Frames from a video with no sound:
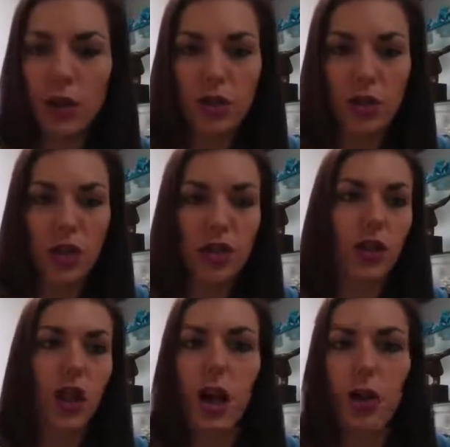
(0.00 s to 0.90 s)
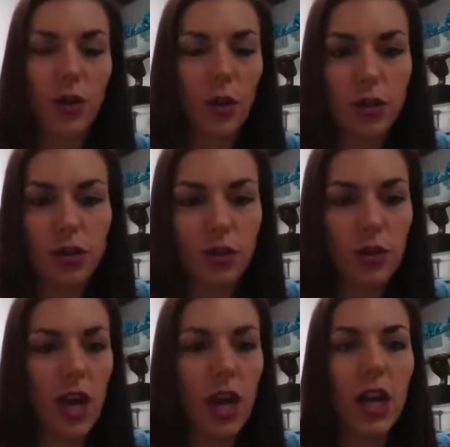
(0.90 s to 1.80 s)
next or how you're going to do
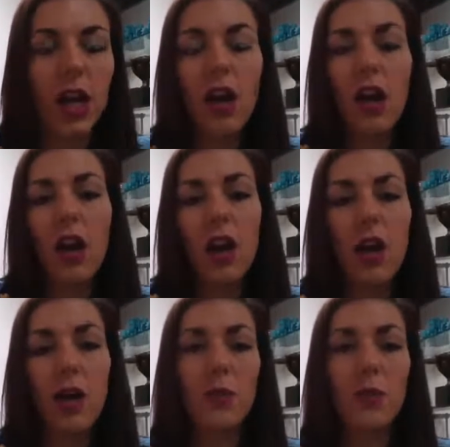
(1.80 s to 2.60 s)
that um,